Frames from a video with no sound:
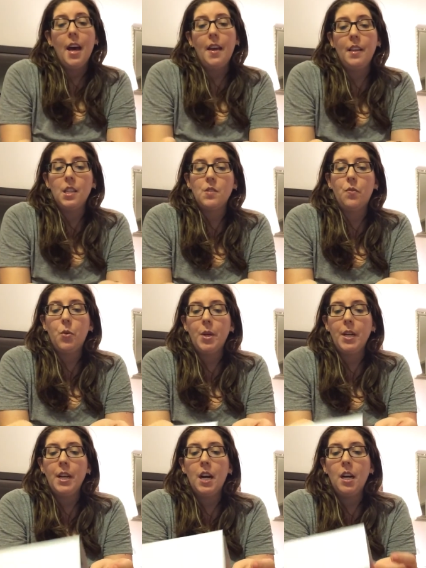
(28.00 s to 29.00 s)
and that's
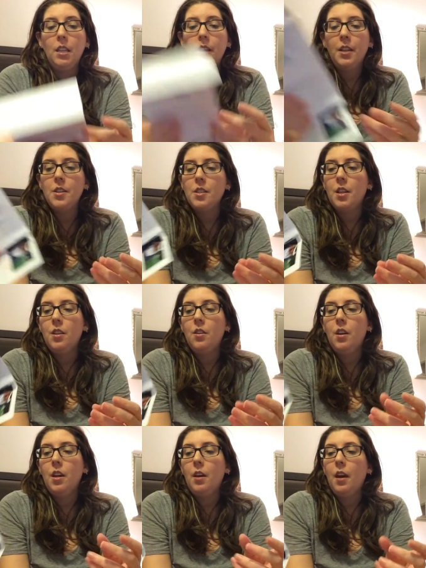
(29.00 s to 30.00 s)
forty dollars, and
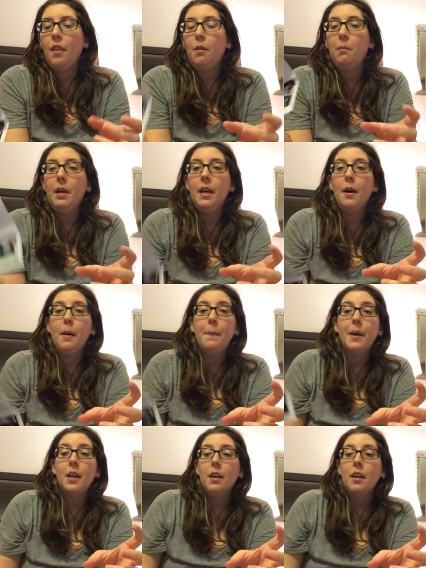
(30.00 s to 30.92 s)
you can get either makeup,